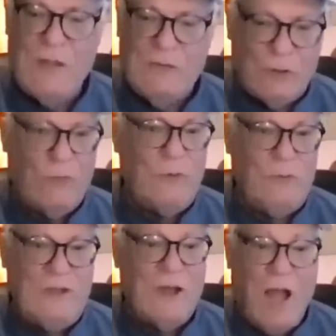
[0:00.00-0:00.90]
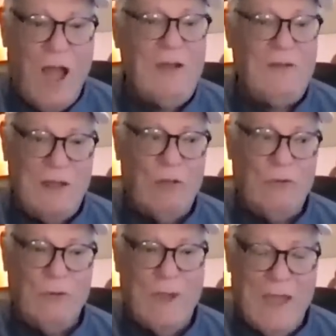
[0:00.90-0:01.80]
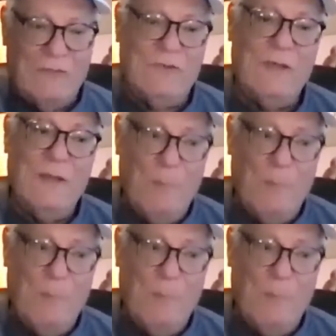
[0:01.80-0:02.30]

So you need to hightail your ass